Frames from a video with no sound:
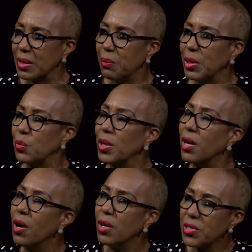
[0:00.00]
But we're
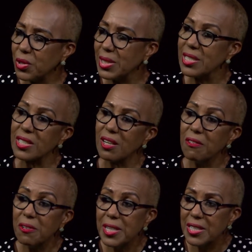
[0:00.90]
also
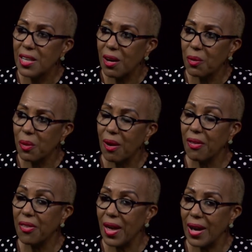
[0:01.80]
discovering now
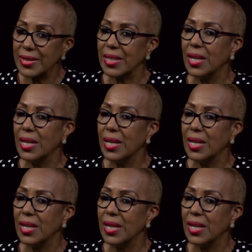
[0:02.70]
that